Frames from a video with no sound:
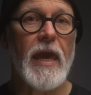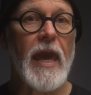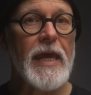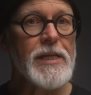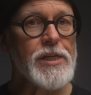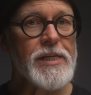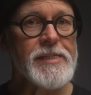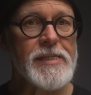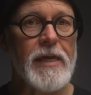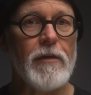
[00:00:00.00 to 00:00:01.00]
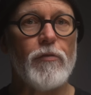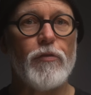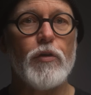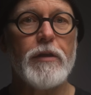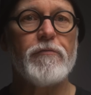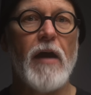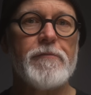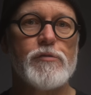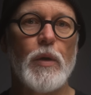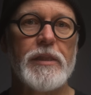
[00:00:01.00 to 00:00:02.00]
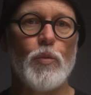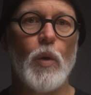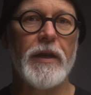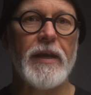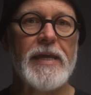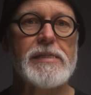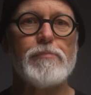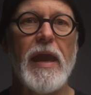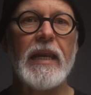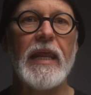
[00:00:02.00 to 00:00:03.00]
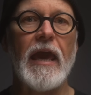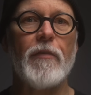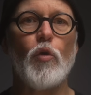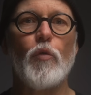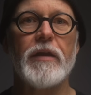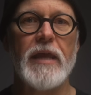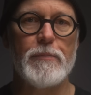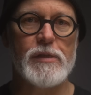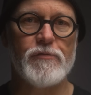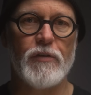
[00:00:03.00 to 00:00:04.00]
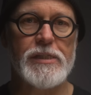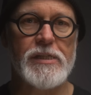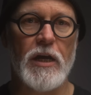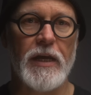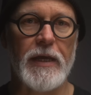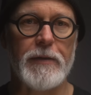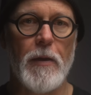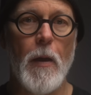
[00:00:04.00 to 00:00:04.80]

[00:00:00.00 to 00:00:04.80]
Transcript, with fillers: NGC 3521 is mainly a Northern Hemisphere target,